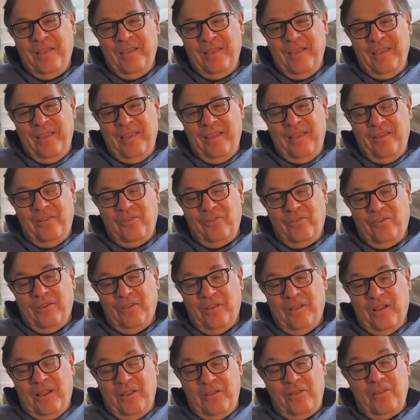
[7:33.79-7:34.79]
and
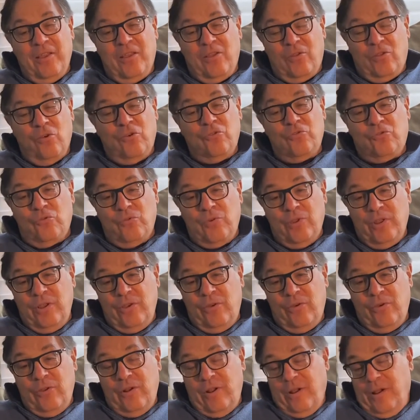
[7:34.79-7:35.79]
I think those are really
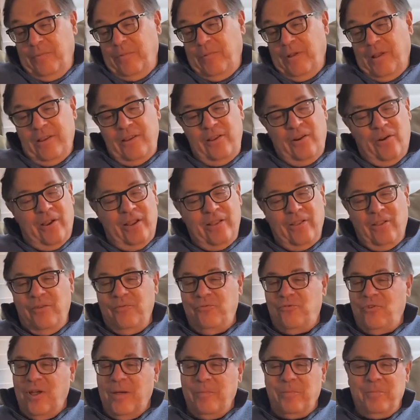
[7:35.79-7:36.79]
good. I
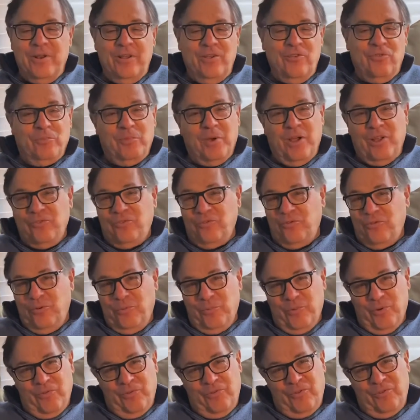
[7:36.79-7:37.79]
love Japanese monster
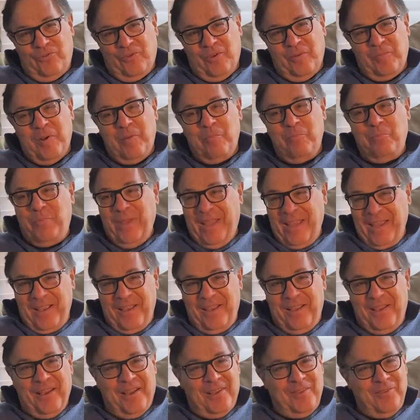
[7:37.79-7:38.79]
movies. I'm a
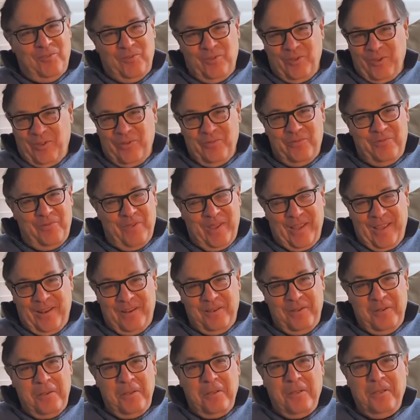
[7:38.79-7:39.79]
big Godzilla fan.
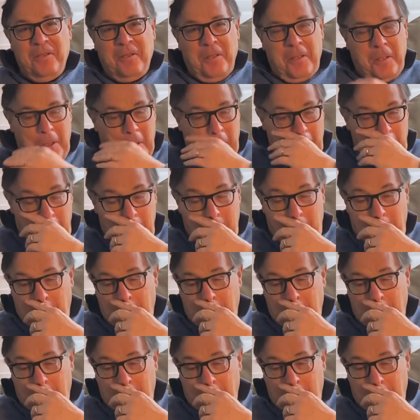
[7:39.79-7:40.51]
Um,